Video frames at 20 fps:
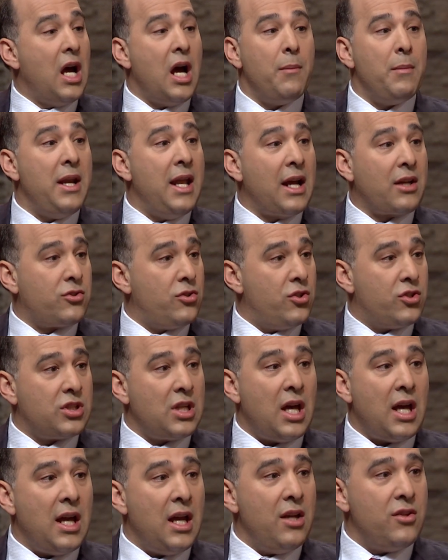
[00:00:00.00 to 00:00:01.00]
grow their
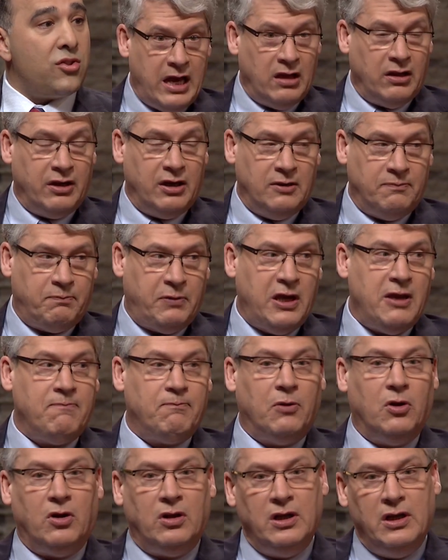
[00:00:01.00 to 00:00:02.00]
revenues.
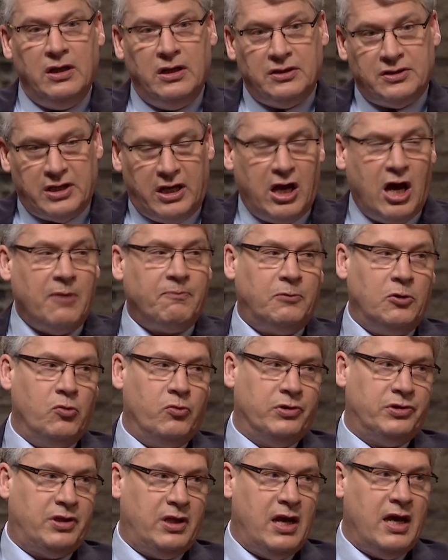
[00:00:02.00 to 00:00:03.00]
Each month, you can